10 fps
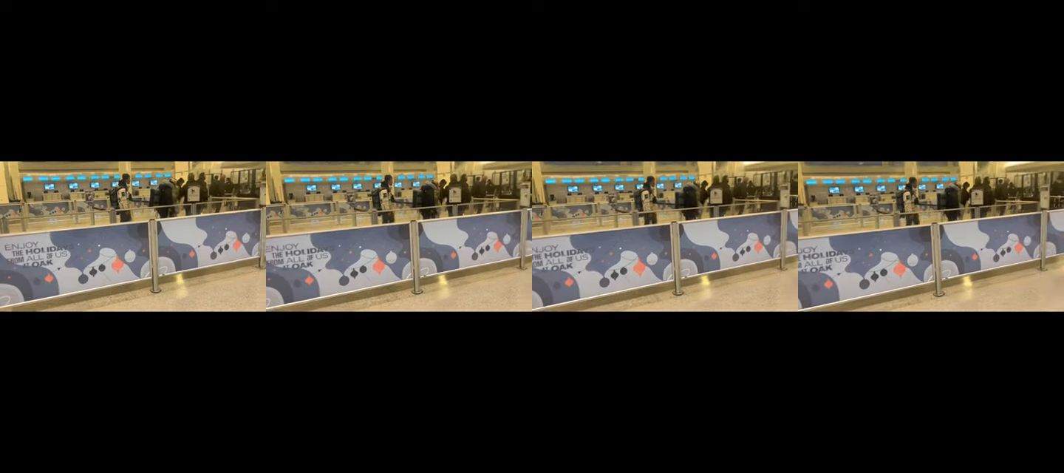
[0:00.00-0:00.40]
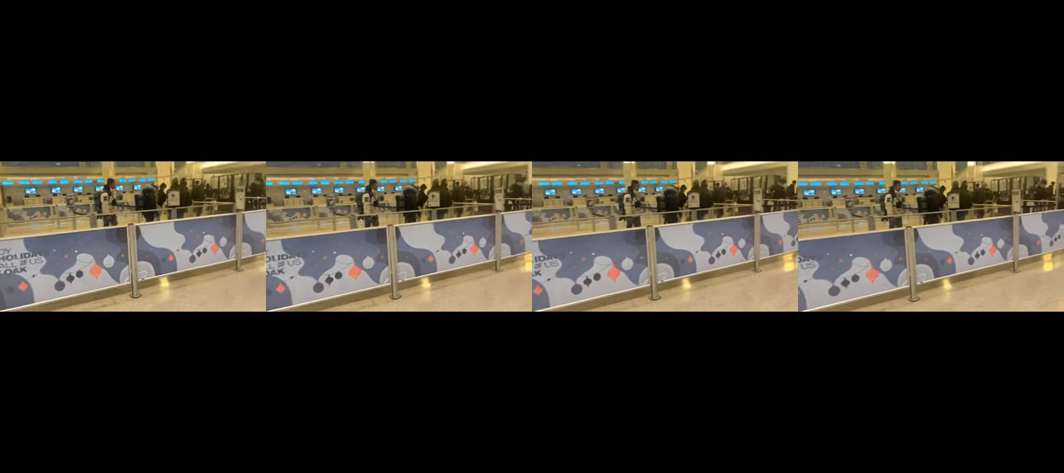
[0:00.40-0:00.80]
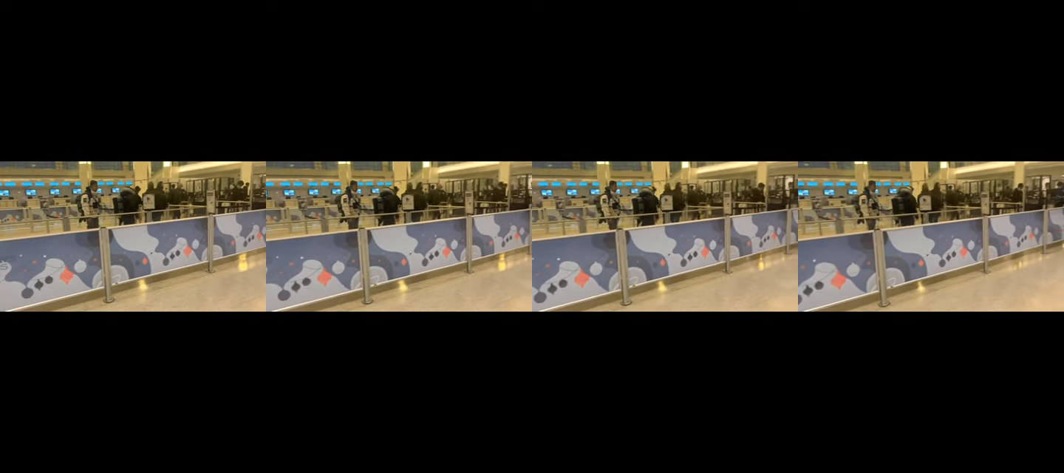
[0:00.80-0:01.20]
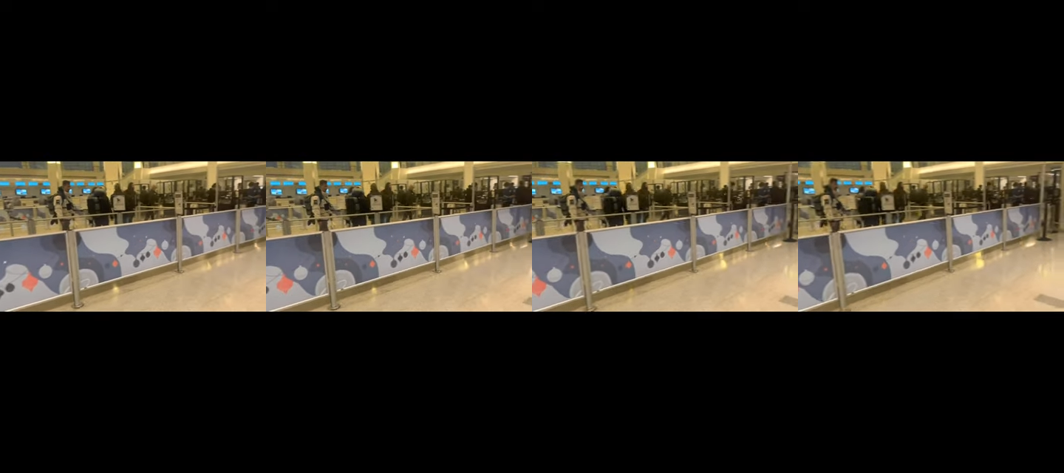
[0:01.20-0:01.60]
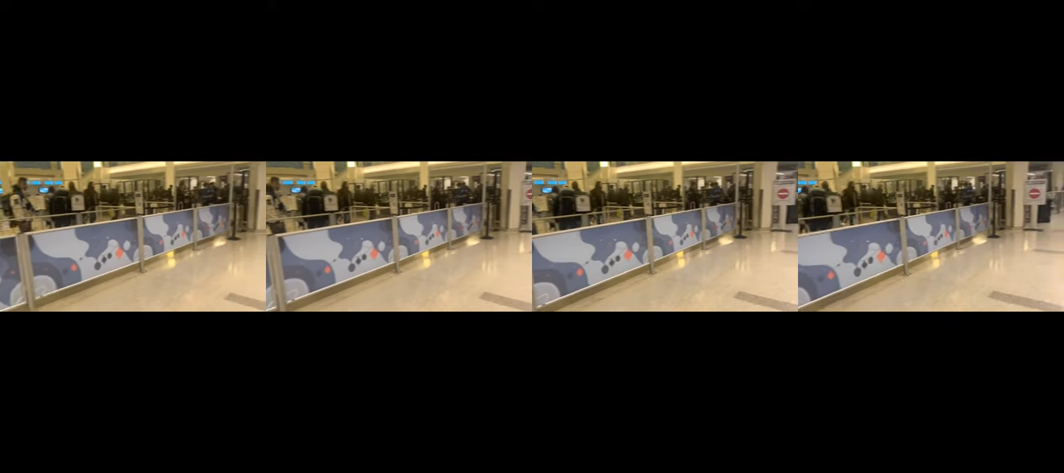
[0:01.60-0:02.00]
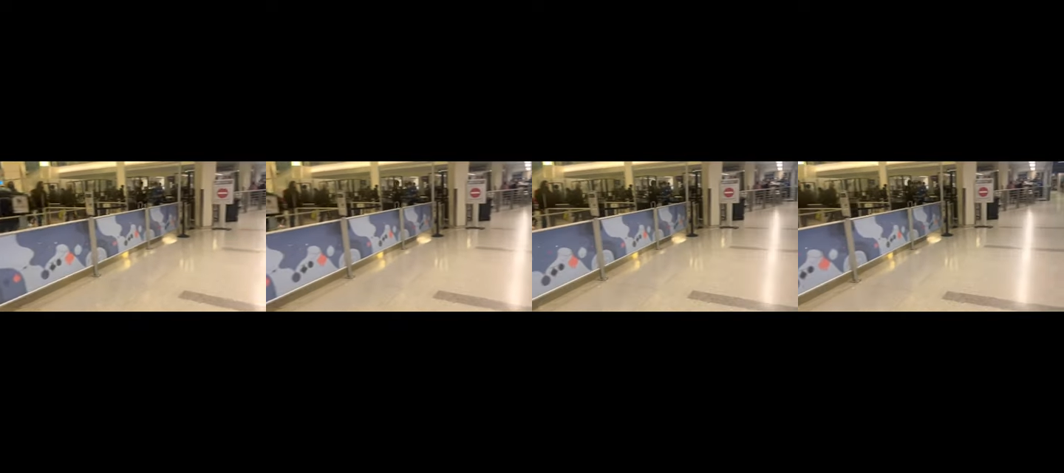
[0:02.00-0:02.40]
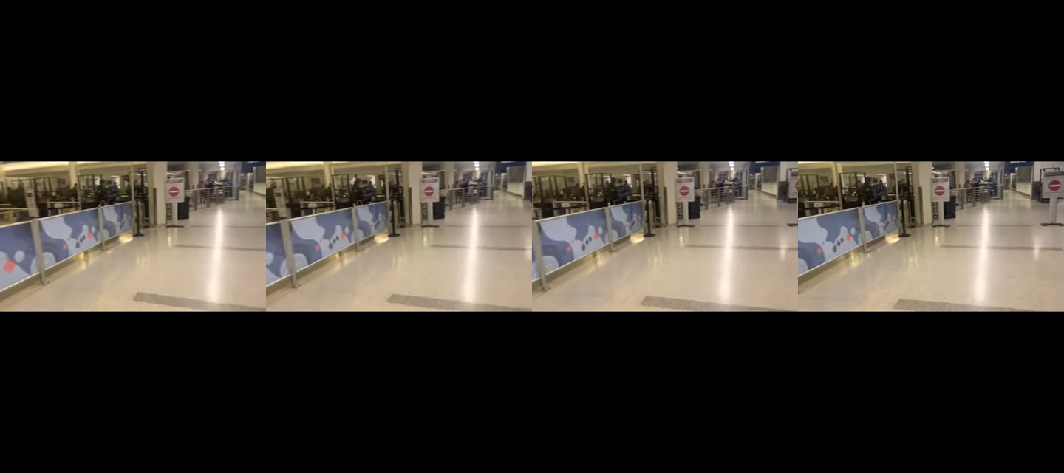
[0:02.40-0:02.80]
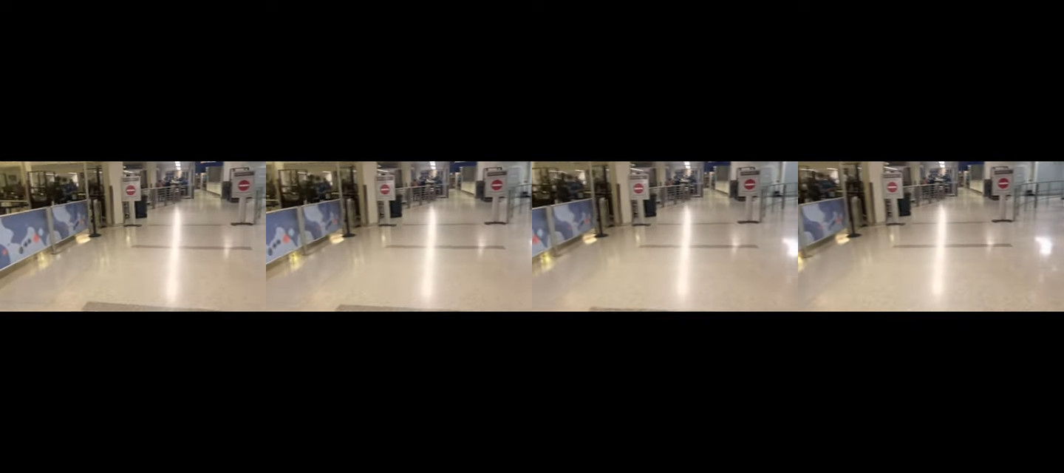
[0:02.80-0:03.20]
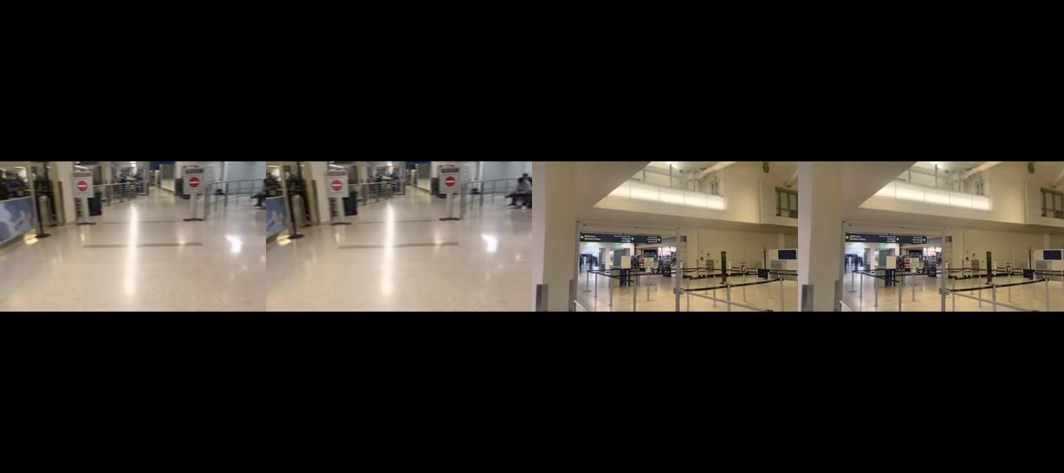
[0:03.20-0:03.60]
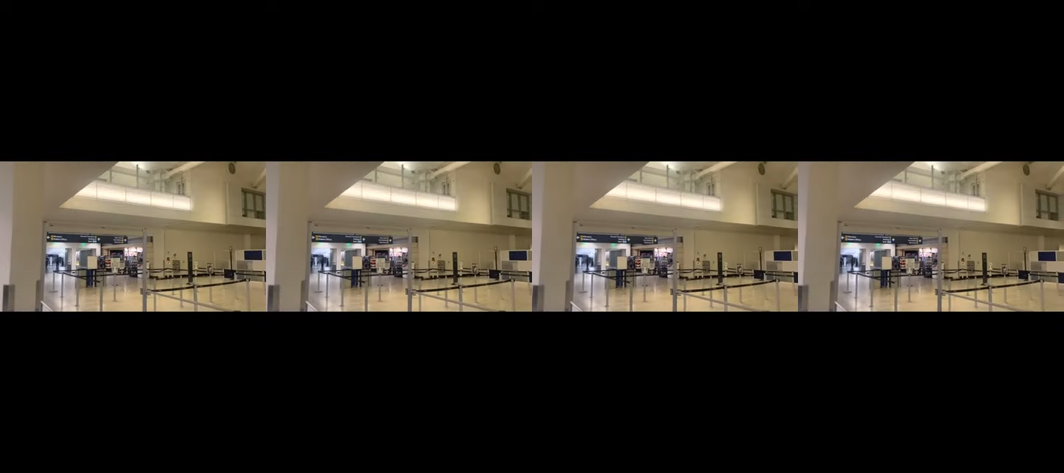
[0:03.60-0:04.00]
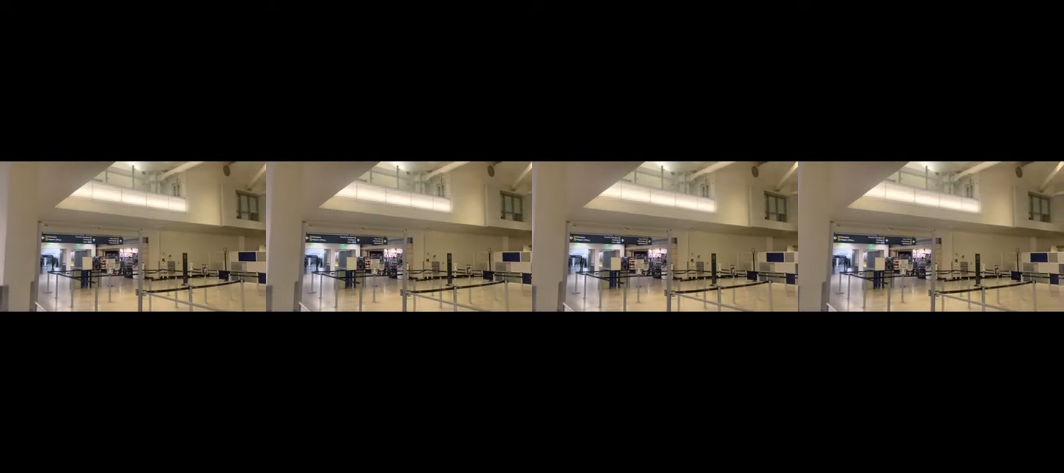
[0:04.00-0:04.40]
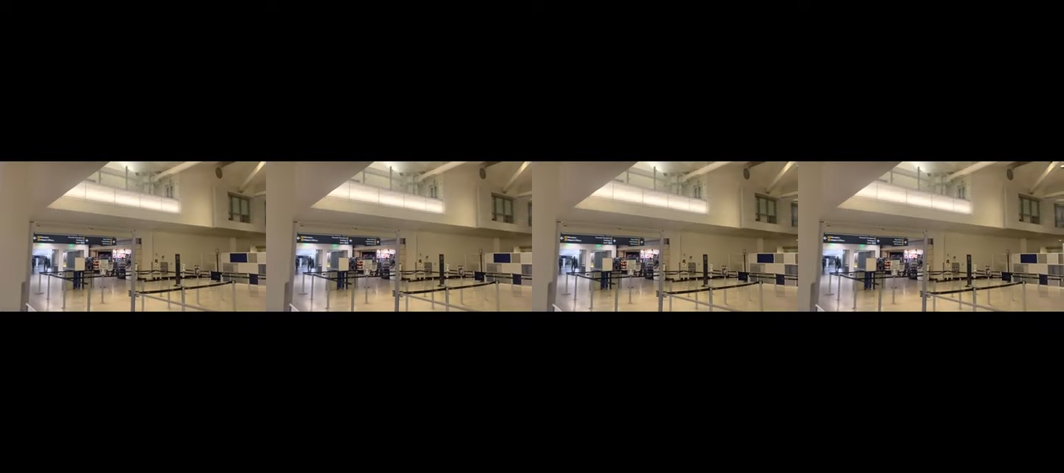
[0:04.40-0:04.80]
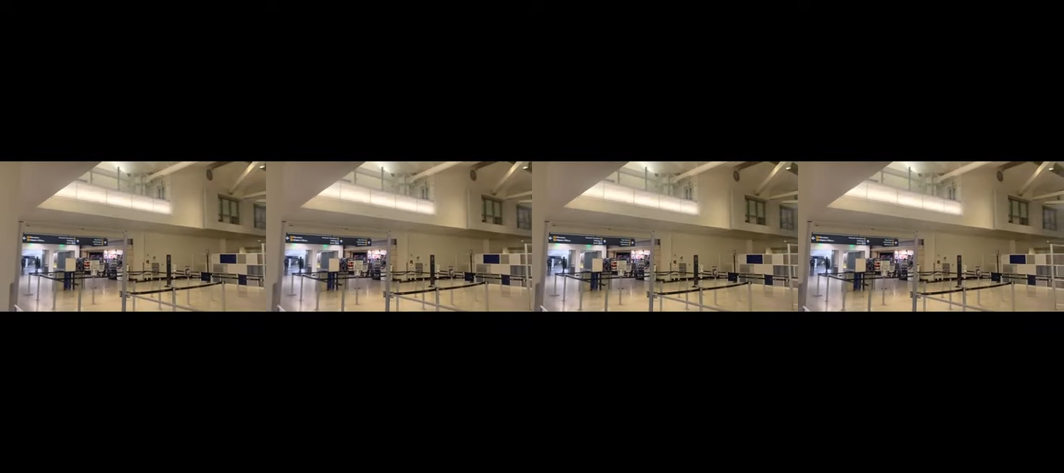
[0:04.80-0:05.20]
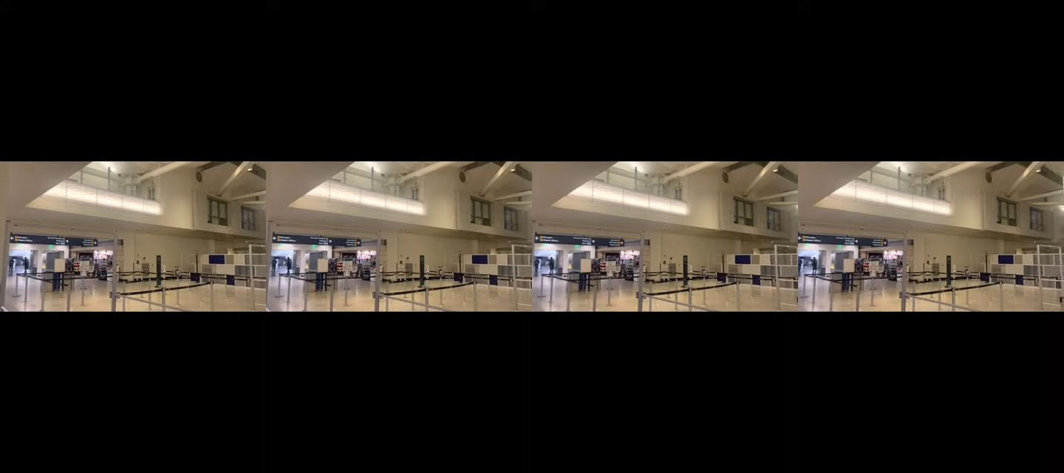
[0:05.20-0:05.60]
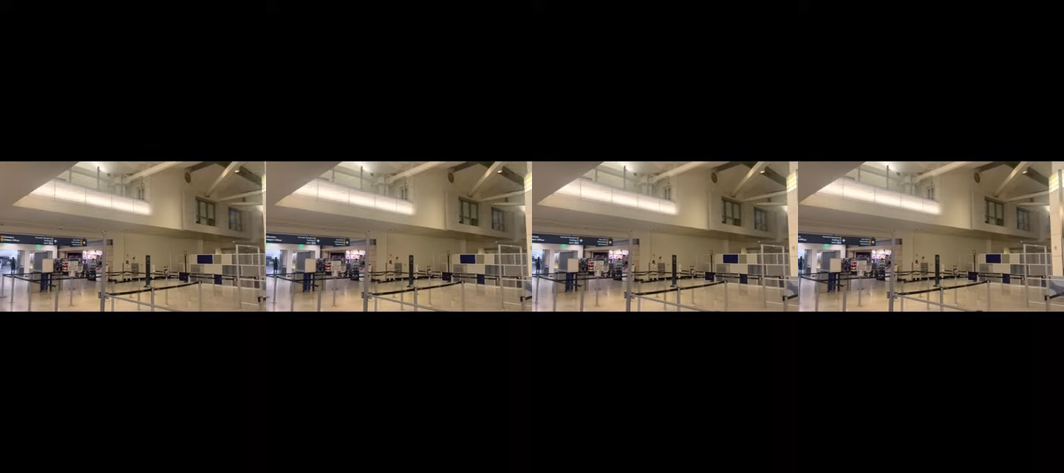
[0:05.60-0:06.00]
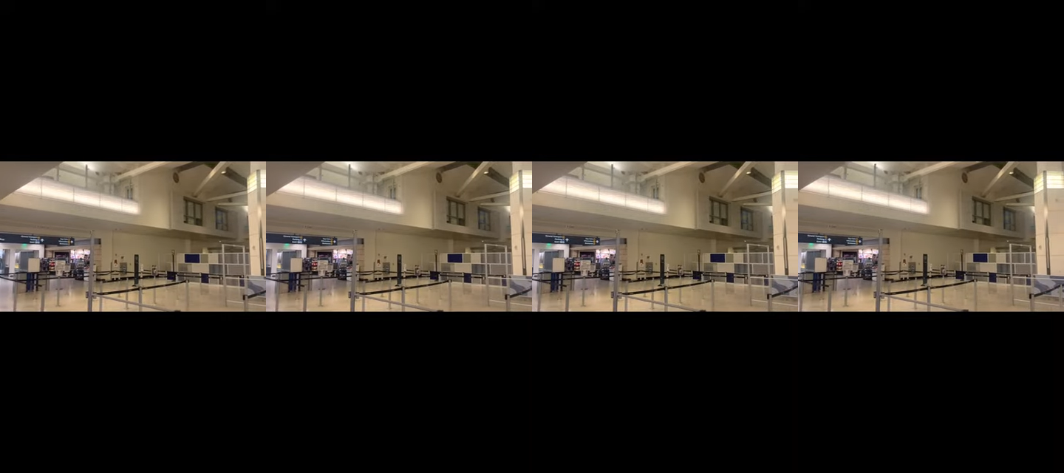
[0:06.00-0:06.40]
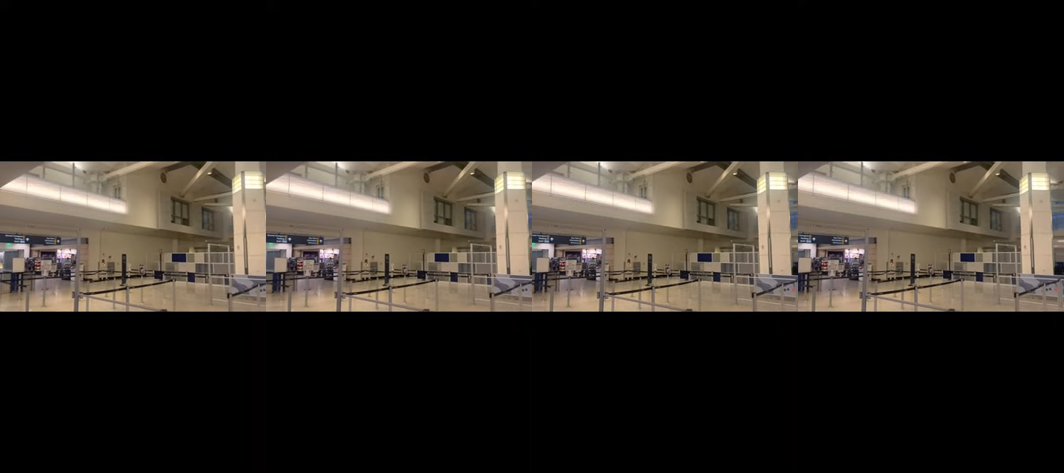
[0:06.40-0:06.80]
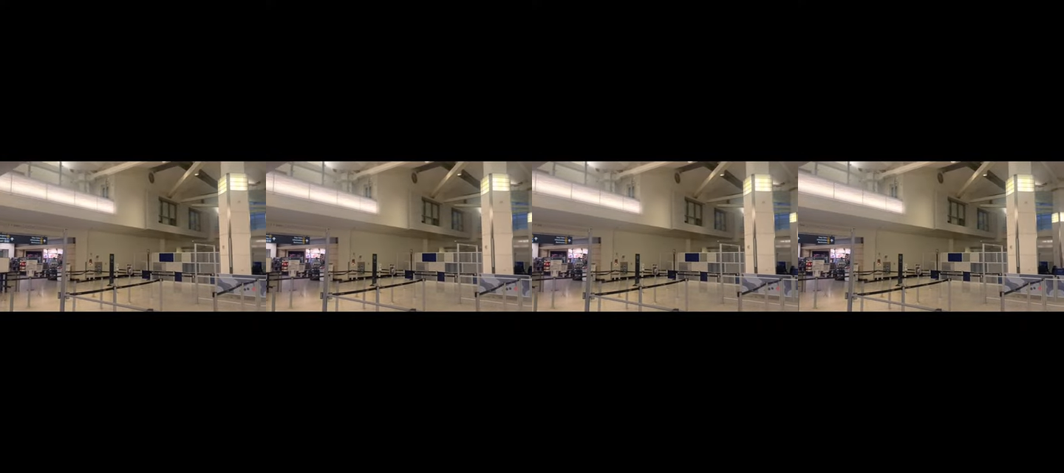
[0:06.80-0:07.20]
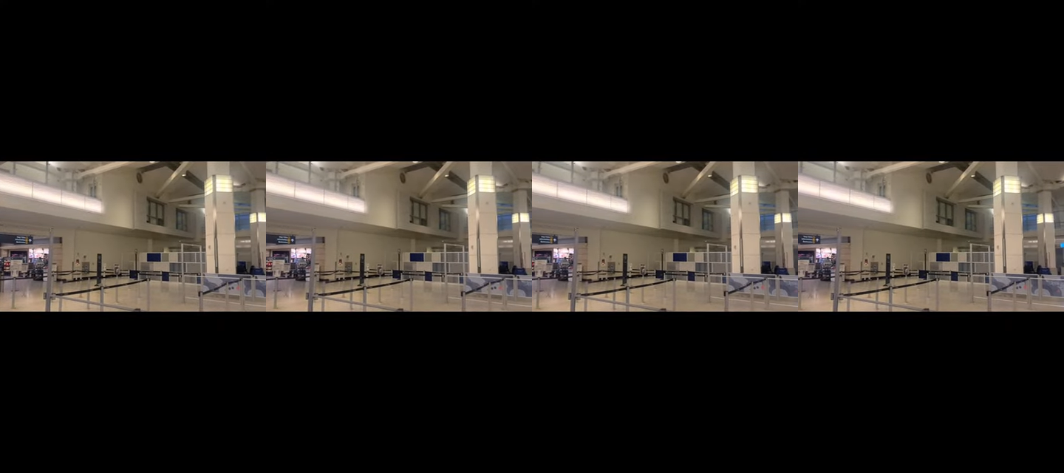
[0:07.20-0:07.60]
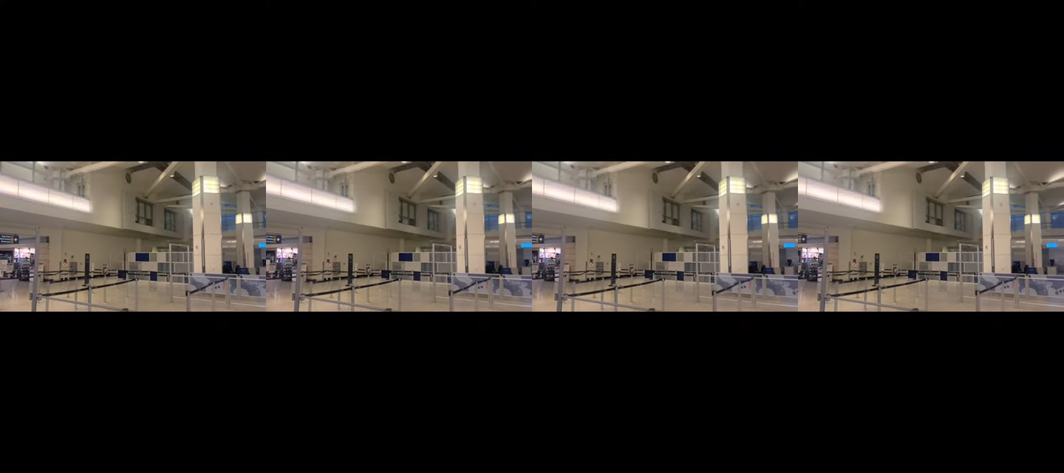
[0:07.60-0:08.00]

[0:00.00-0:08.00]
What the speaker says: No face is visible, so there are no lips to read.